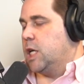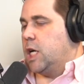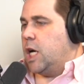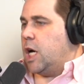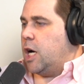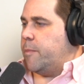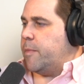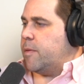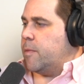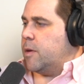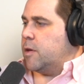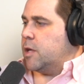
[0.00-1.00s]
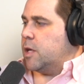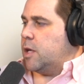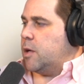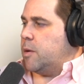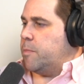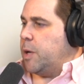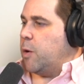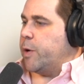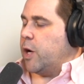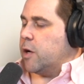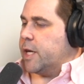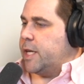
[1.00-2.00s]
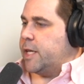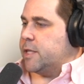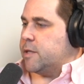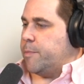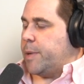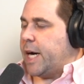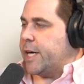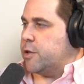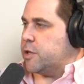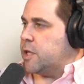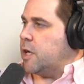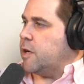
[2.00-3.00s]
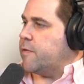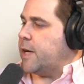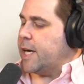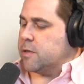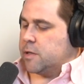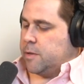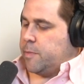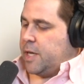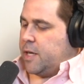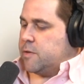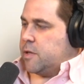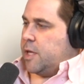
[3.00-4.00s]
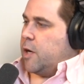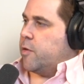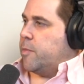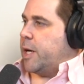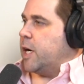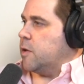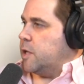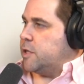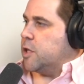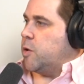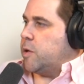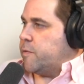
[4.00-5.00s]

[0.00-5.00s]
house? But we are getting some buyer stuff. How are the buyer leads going for